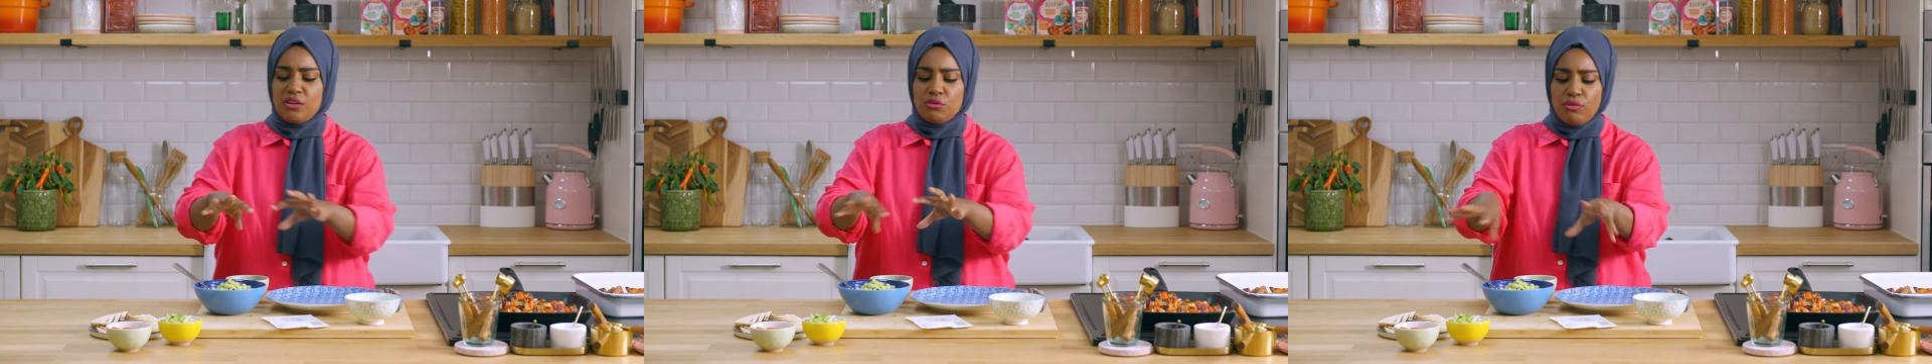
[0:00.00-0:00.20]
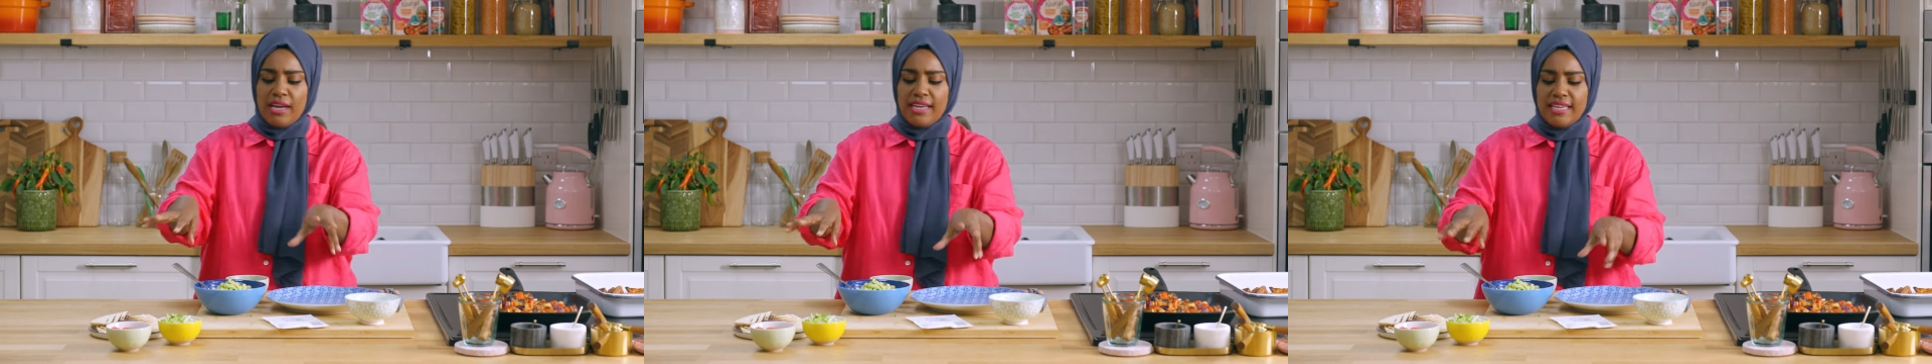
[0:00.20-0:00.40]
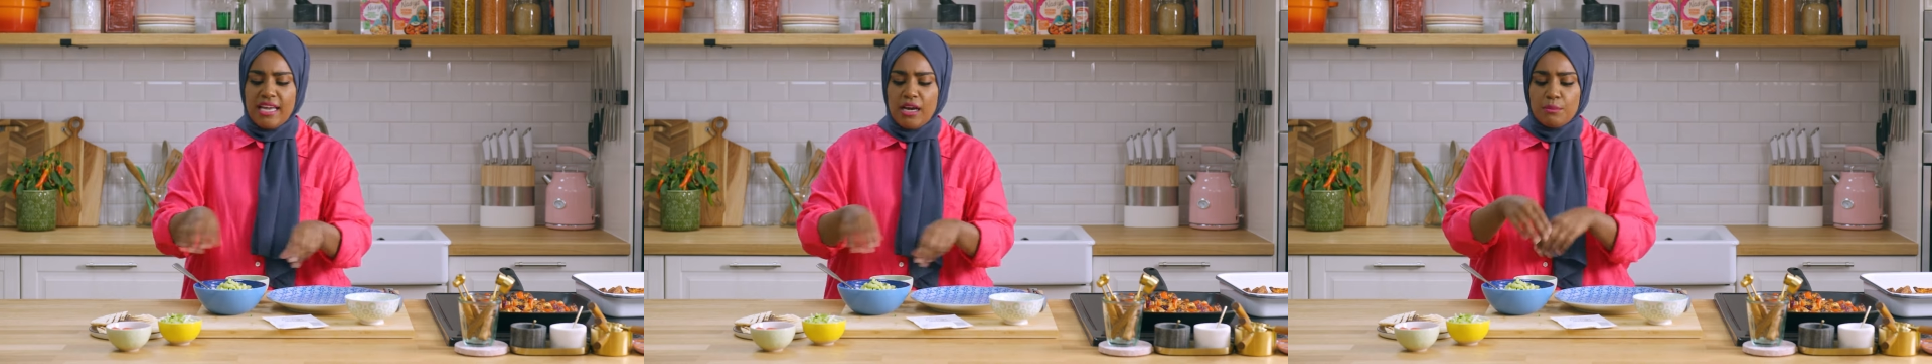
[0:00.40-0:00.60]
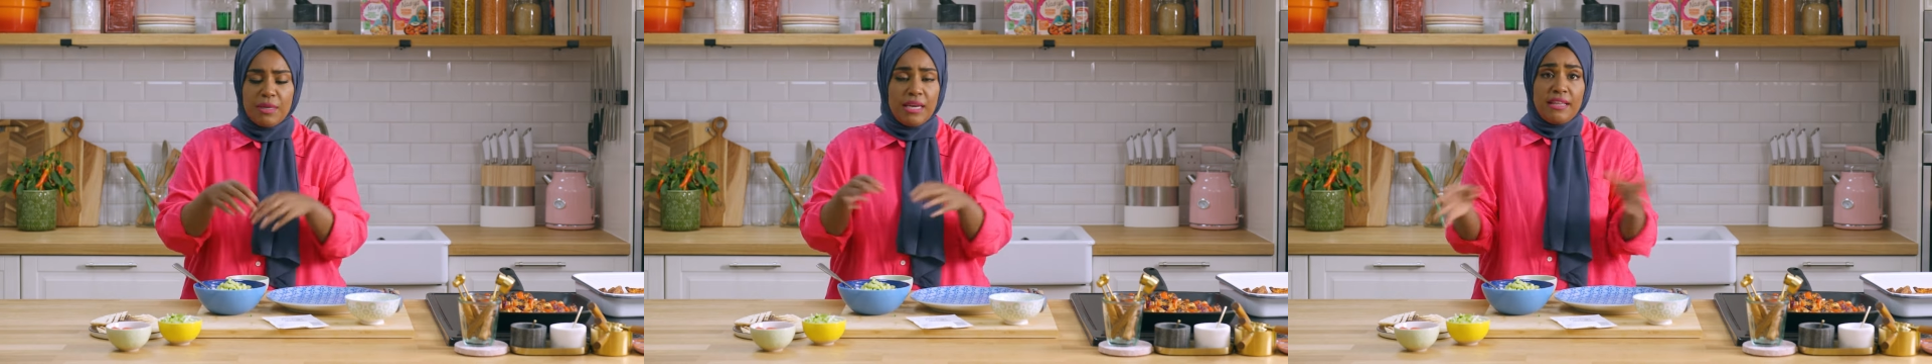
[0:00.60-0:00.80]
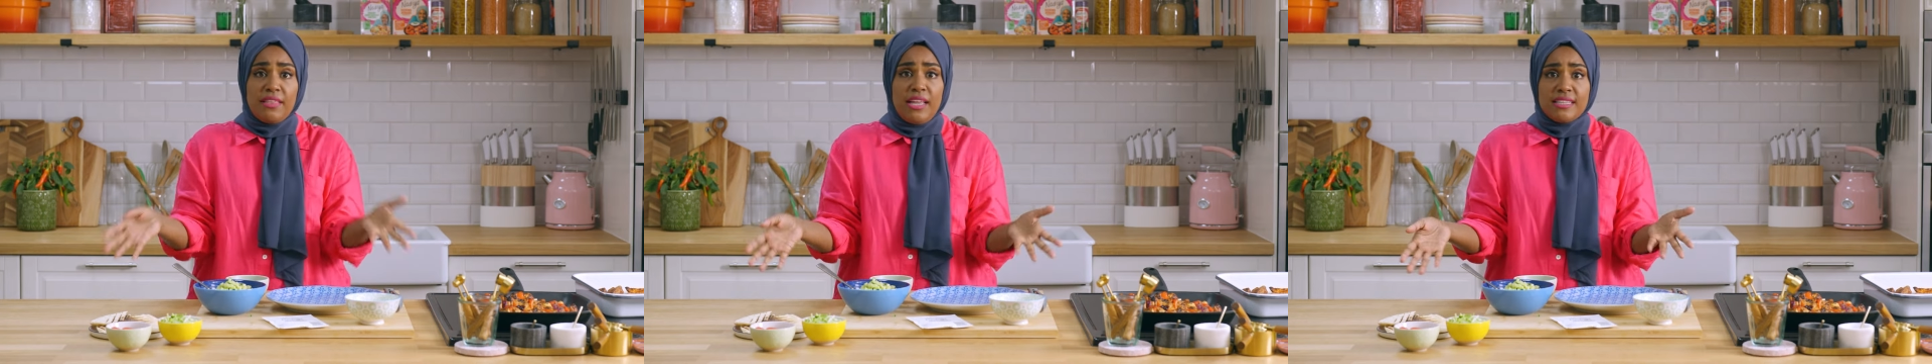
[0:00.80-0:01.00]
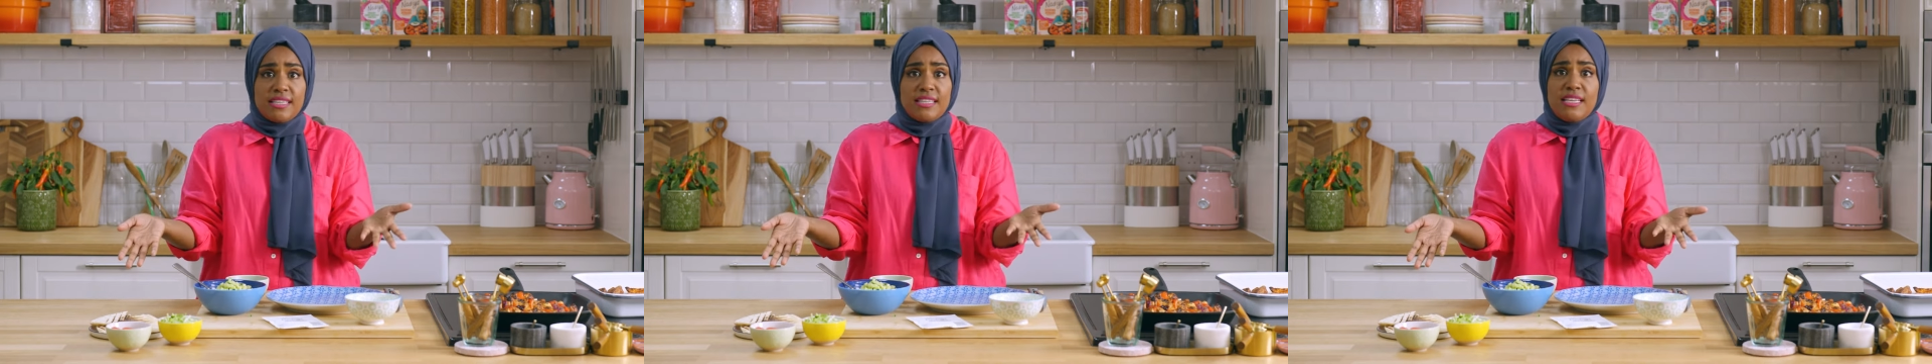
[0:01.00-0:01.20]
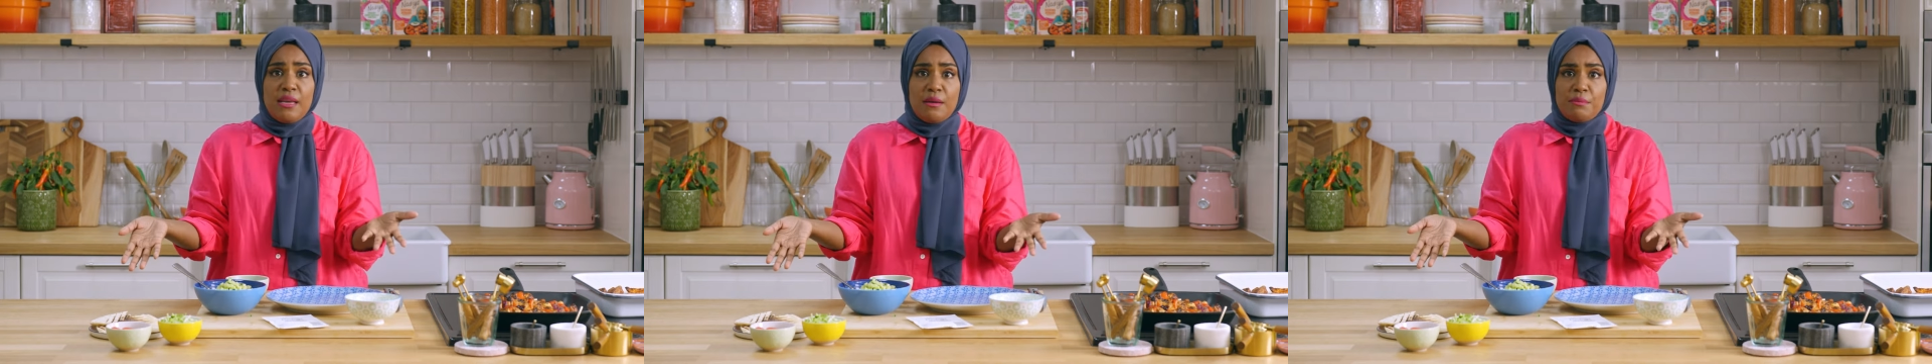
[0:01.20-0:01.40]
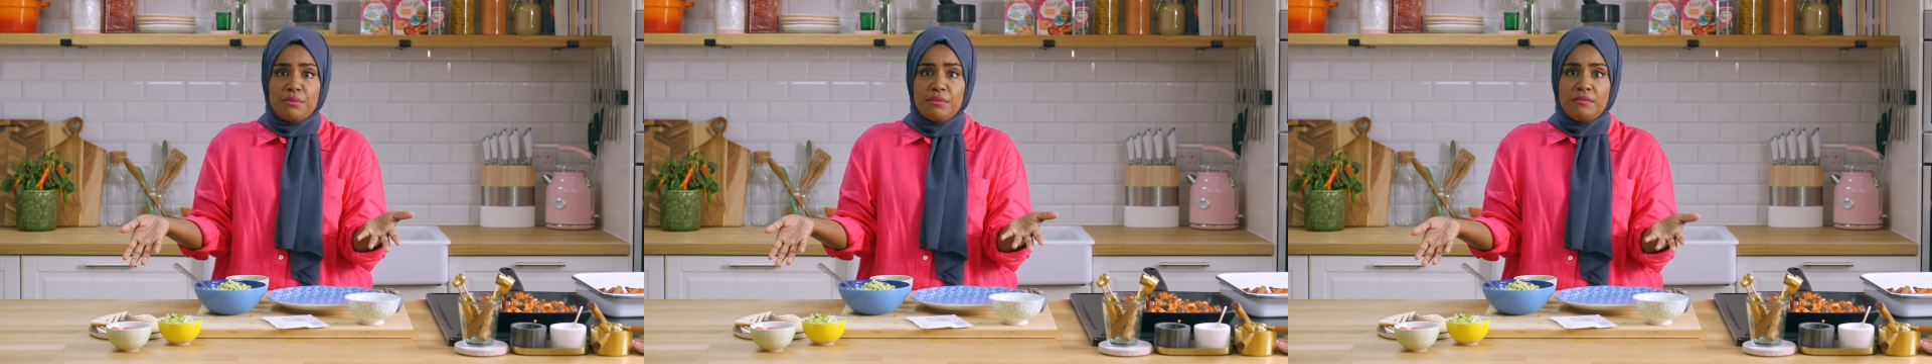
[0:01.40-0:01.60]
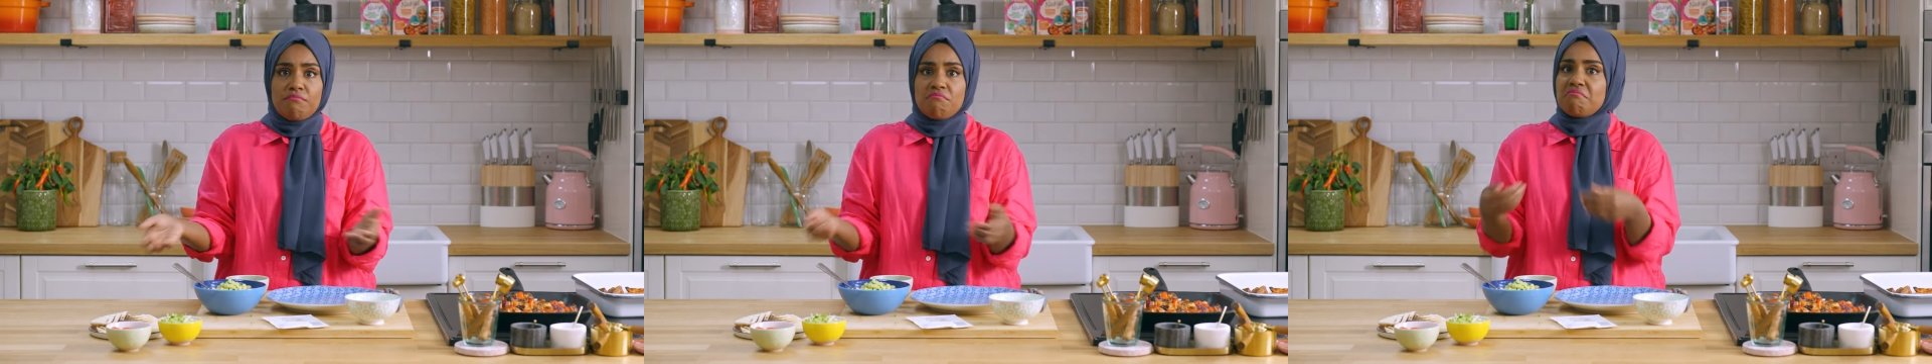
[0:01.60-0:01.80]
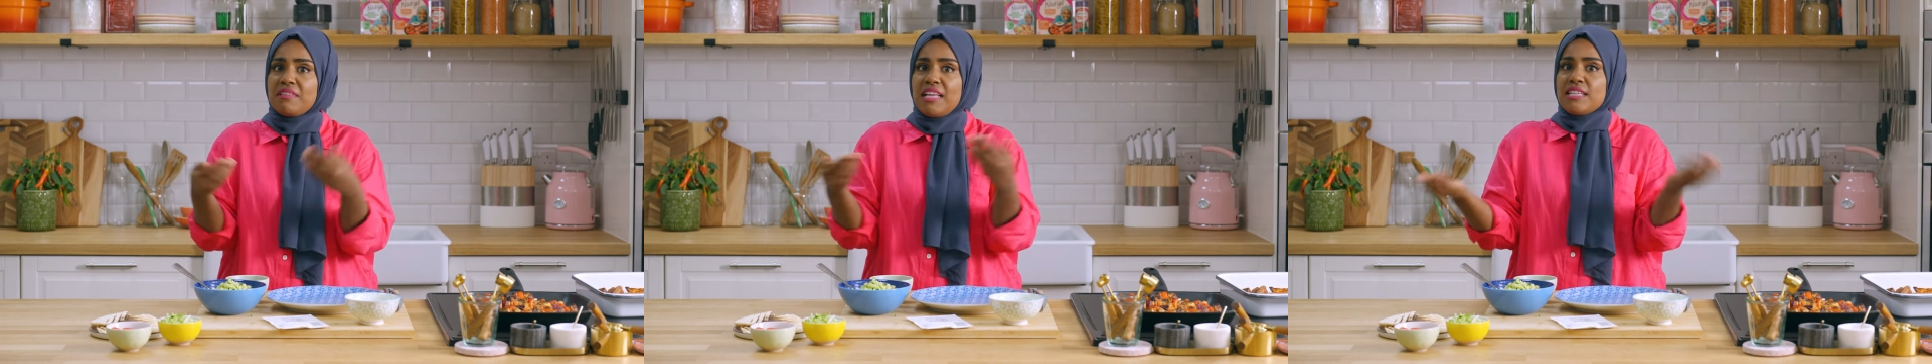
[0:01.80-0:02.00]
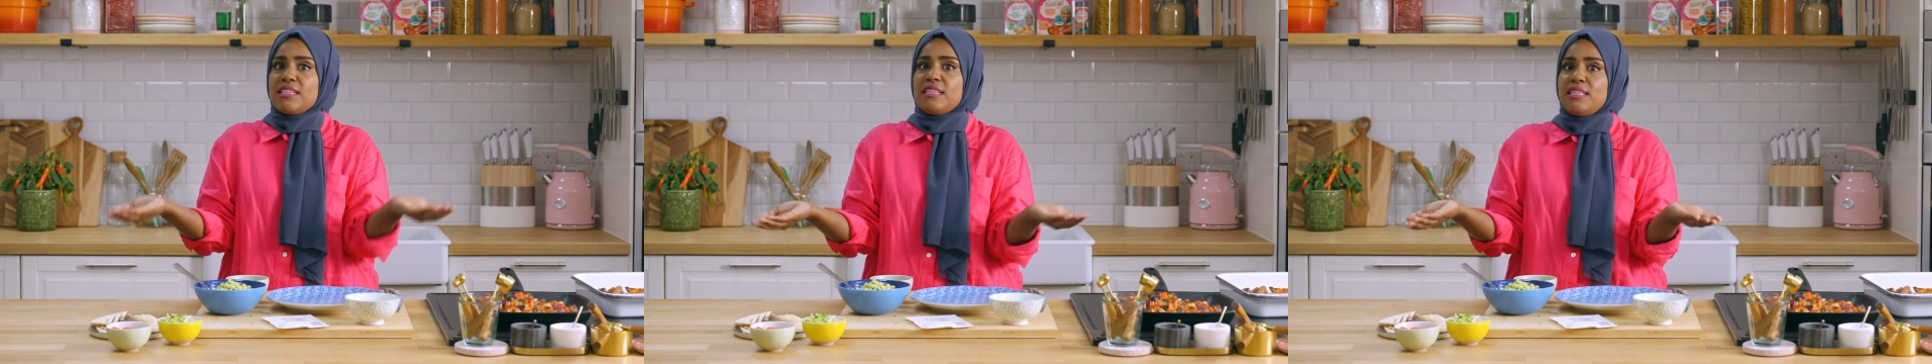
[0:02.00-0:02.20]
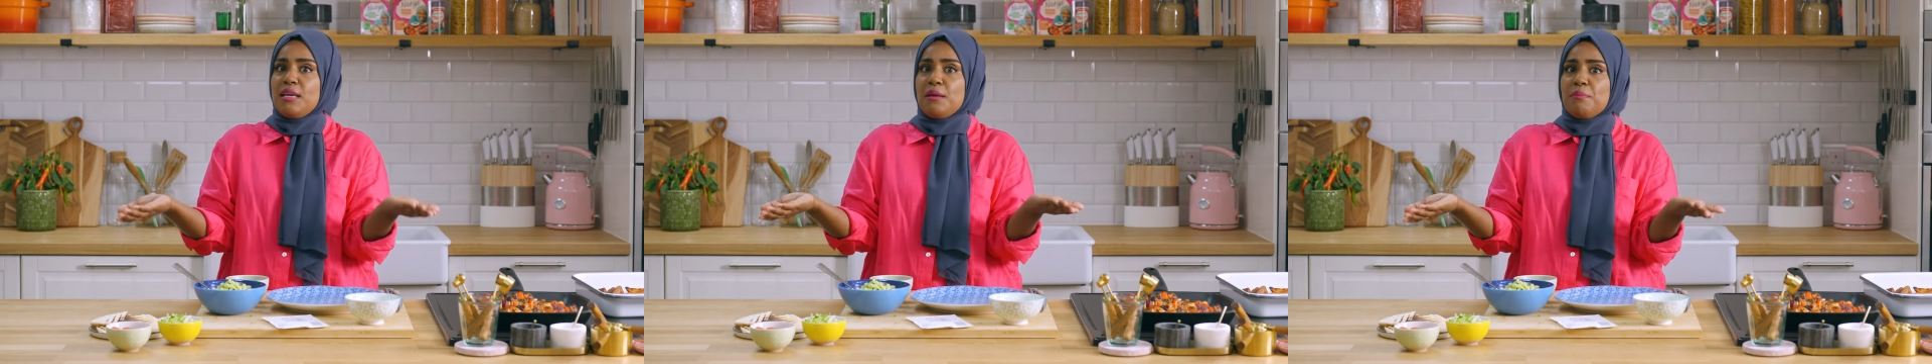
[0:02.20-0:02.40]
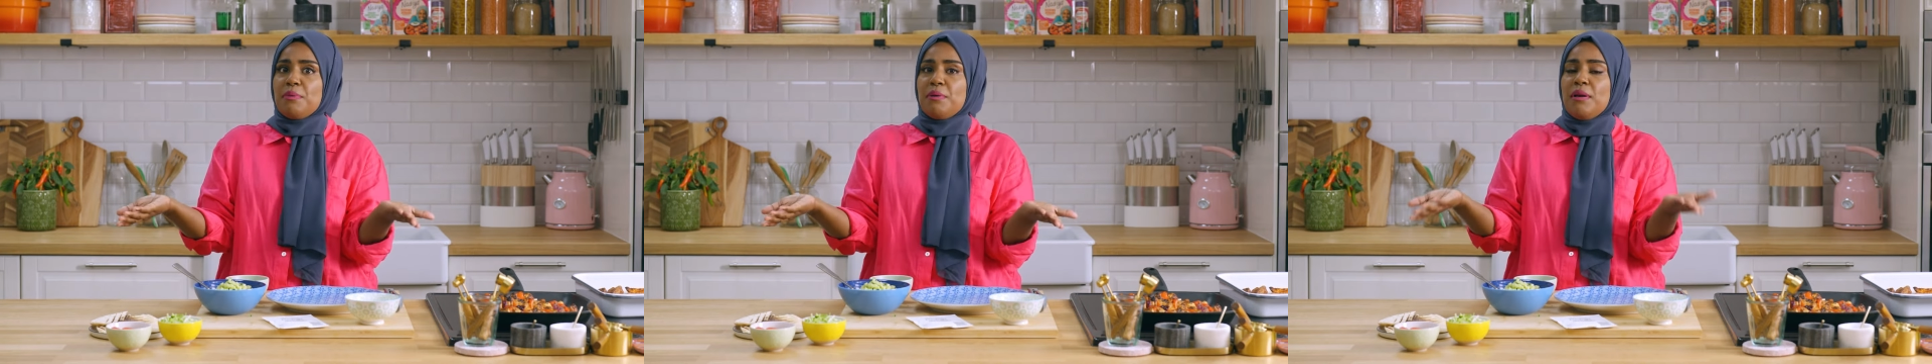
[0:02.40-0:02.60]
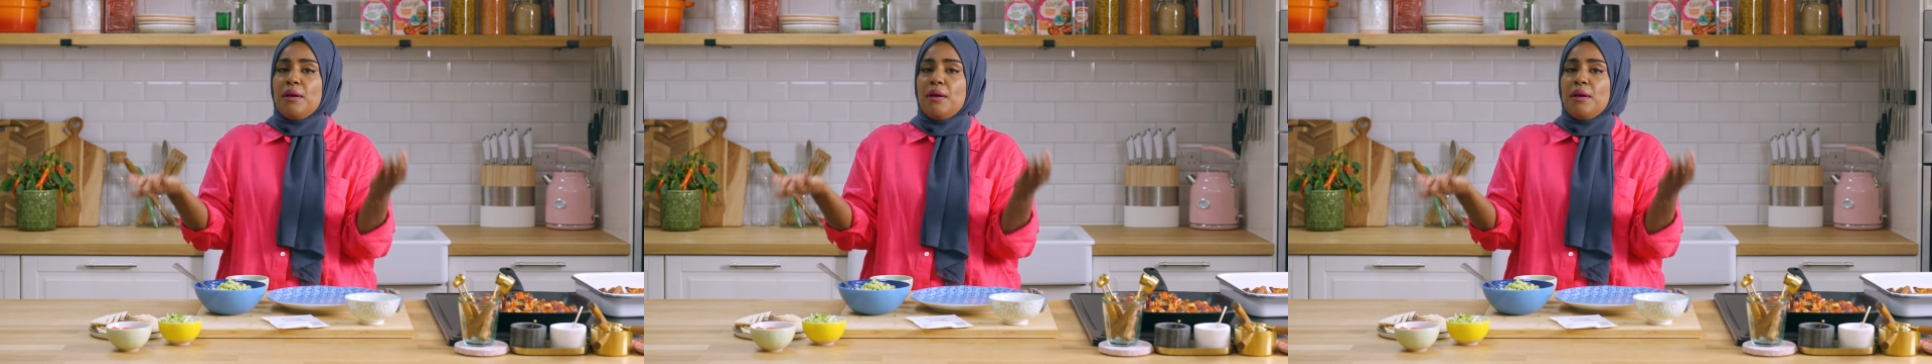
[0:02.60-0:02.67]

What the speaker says: right now and be like, that's a dip. That's a dip.